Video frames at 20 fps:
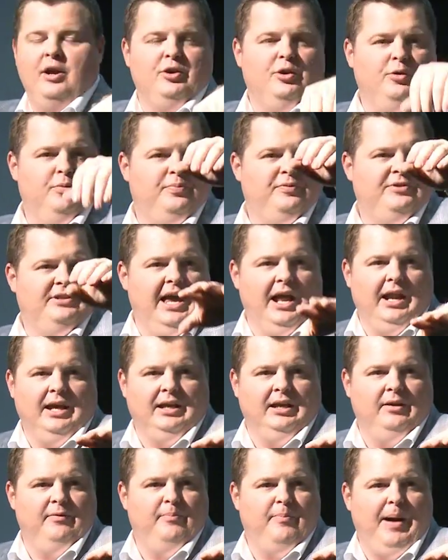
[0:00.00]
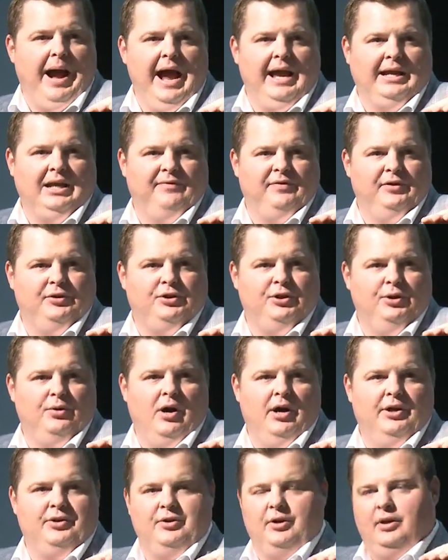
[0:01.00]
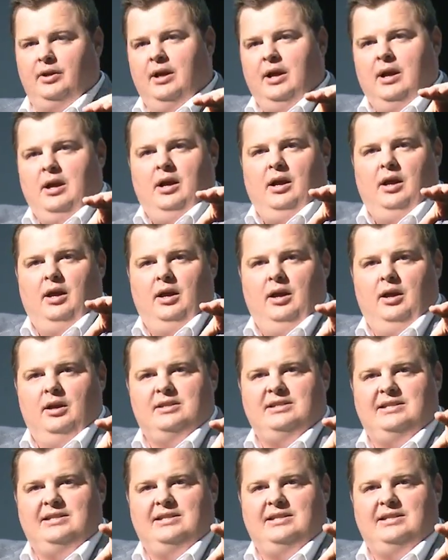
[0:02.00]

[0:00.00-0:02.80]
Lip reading: You're selling it, buying it for $200,